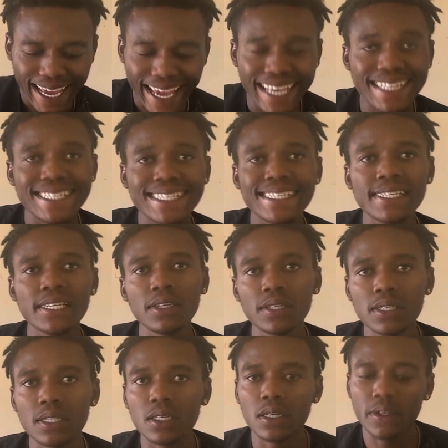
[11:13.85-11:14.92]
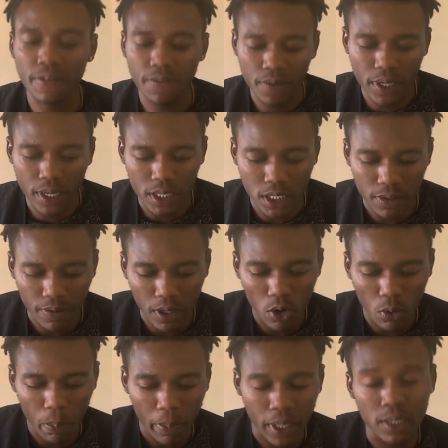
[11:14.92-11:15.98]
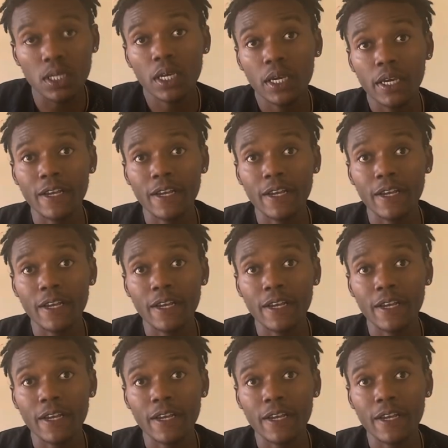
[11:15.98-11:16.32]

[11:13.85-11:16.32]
has seen significant developments